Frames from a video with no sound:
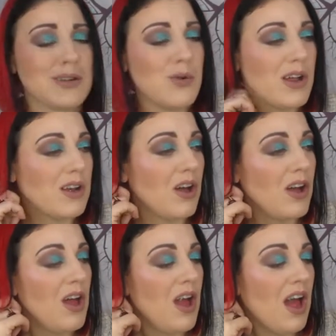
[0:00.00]
it quite a lot,
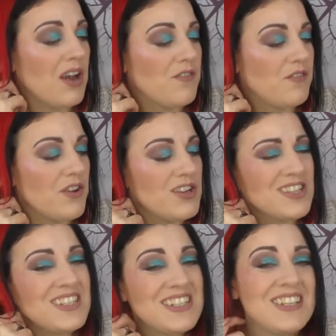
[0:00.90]
and at first
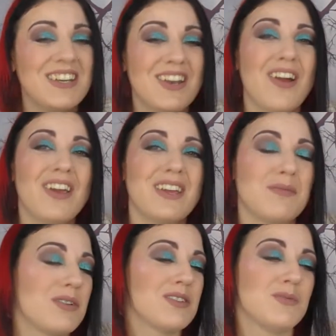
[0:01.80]
I didn't like it
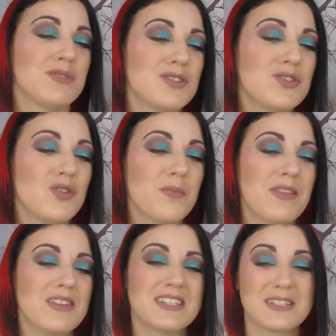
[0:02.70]
because I wasn't sure
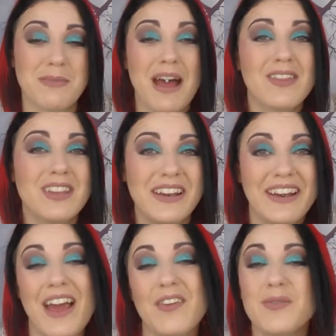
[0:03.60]
about the smell that it
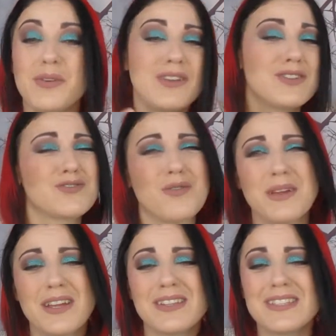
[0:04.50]
left when you're
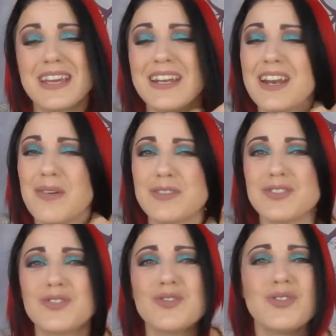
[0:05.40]
scrubbing your skin, and I
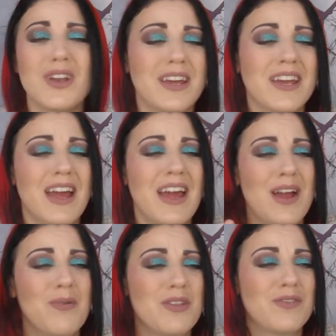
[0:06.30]
wasn't sure like
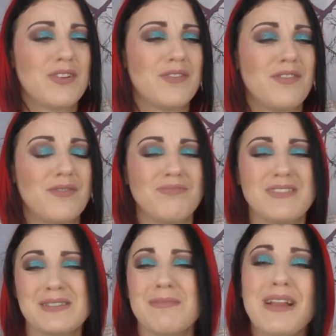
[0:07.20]
whether it
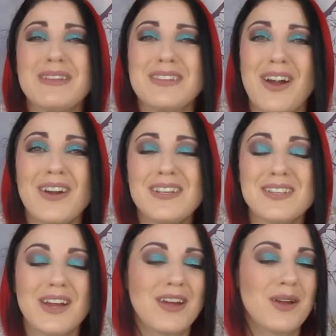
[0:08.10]
smelt nice,
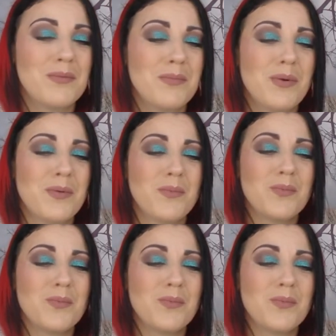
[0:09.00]
but